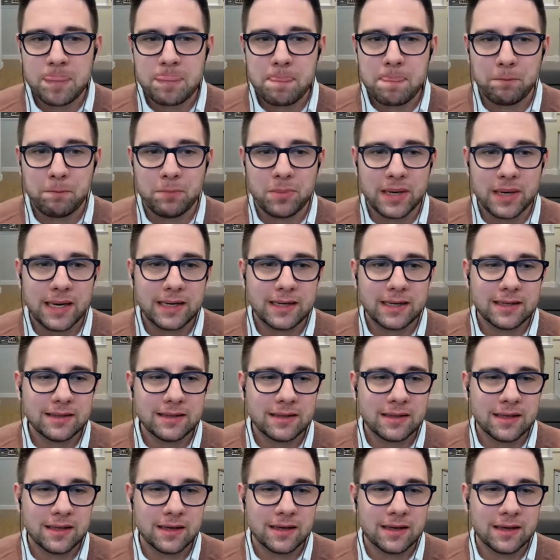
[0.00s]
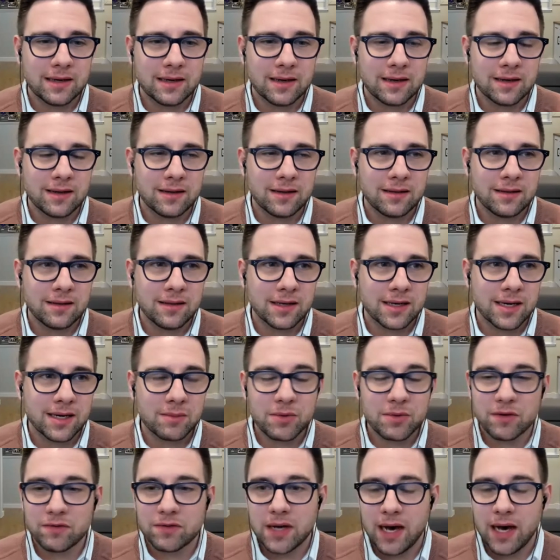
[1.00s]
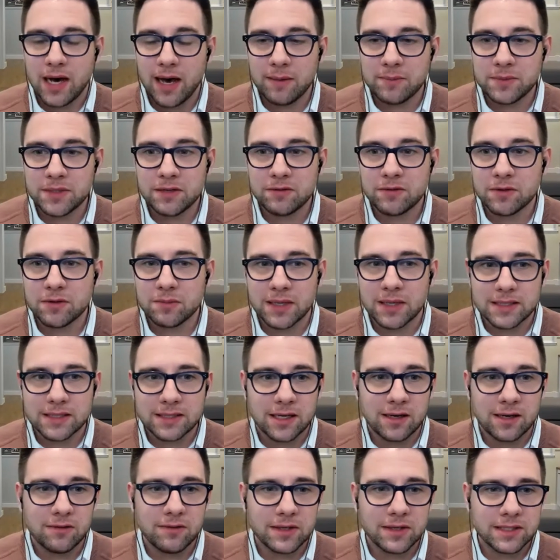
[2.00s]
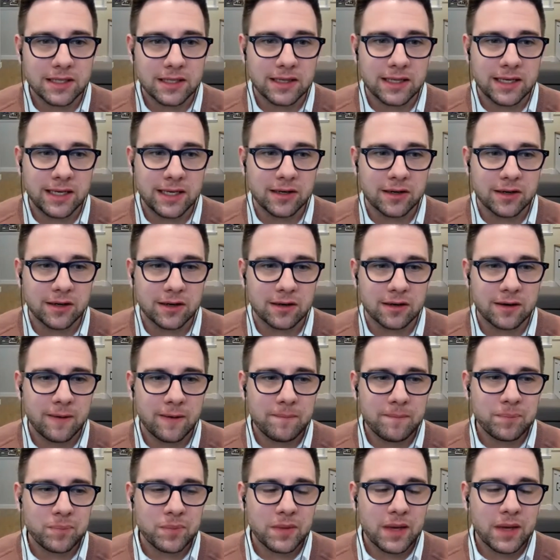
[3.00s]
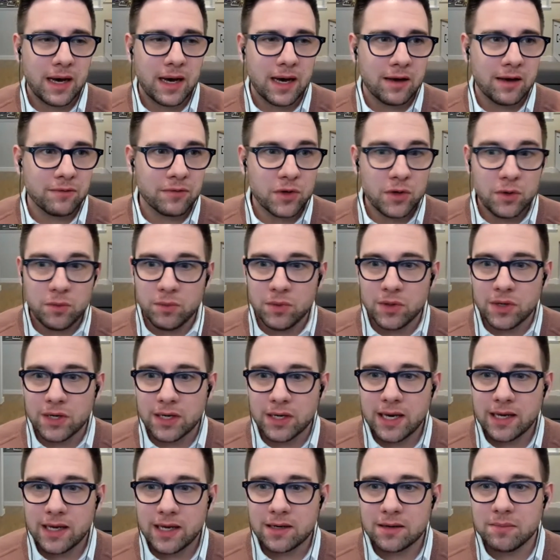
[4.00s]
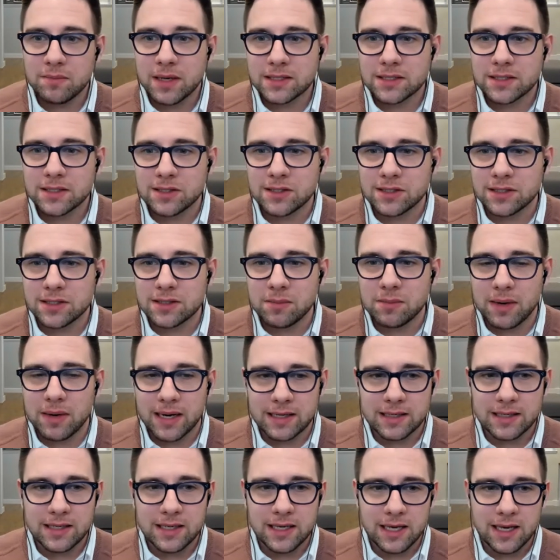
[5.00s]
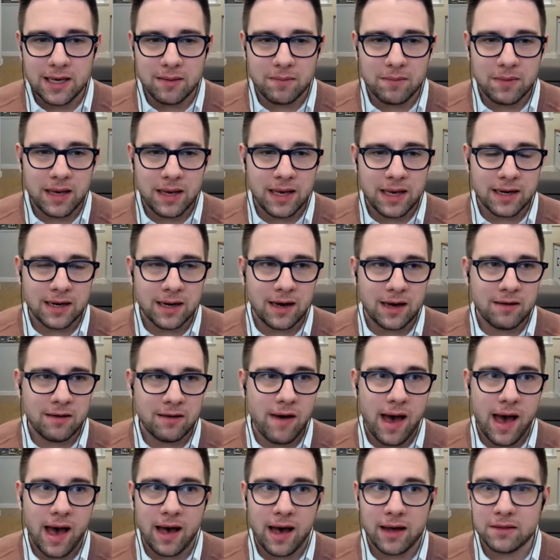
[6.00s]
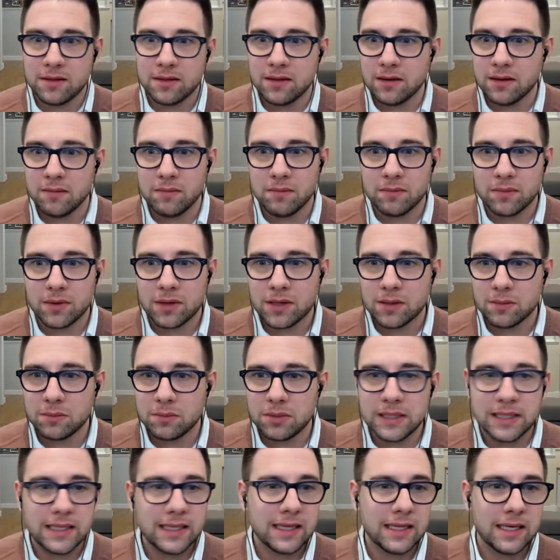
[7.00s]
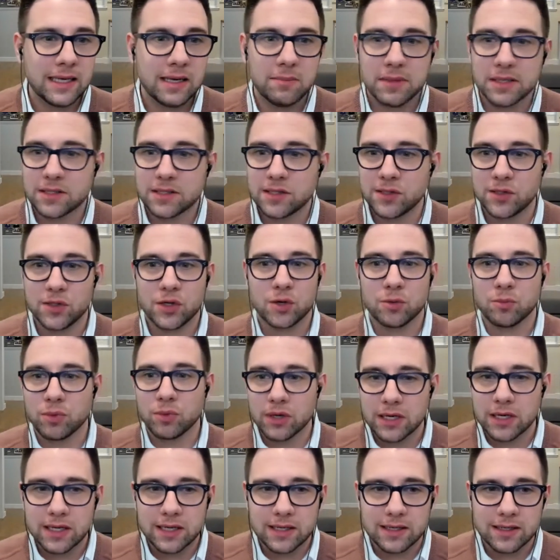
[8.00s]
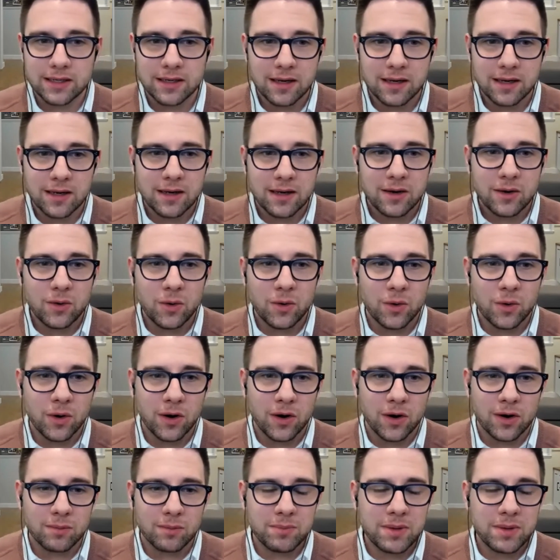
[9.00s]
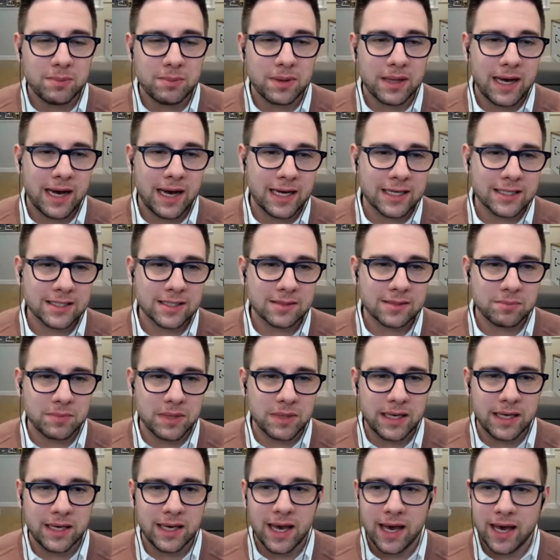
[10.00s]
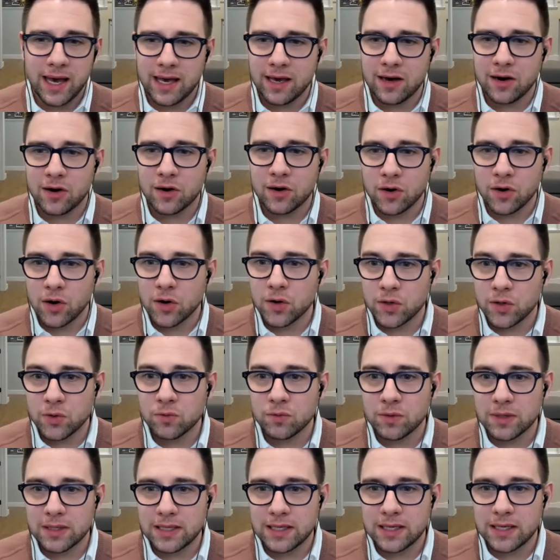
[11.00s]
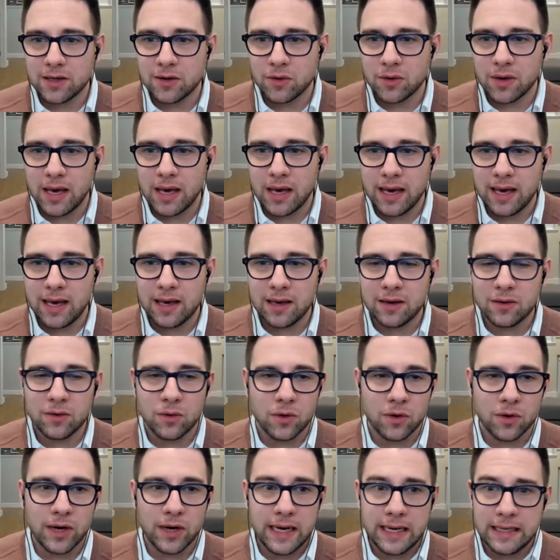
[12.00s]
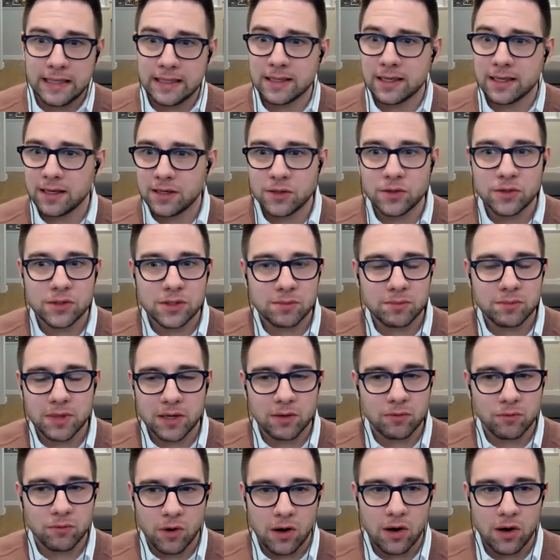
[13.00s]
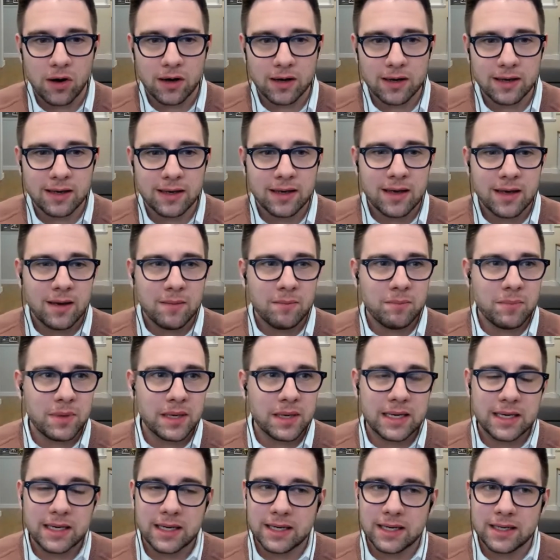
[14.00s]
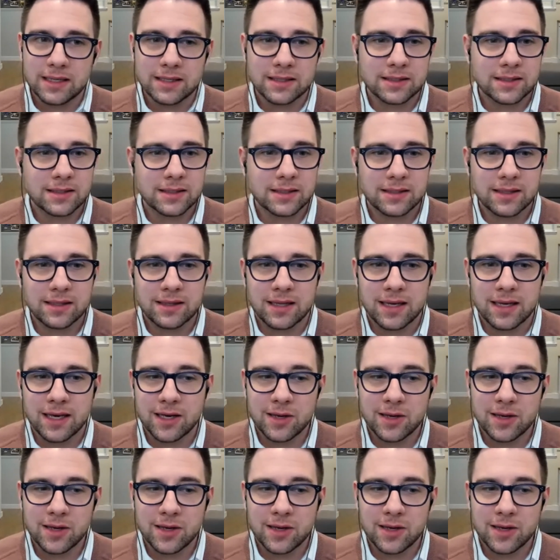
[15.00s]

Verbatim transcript: but the the number of times, even myself as a leader, I've communicated messages to my team and I've had them completely misinterpreted, or people ask me, hey, are, are you really okay? Or, hey, did I do something wrong? Because they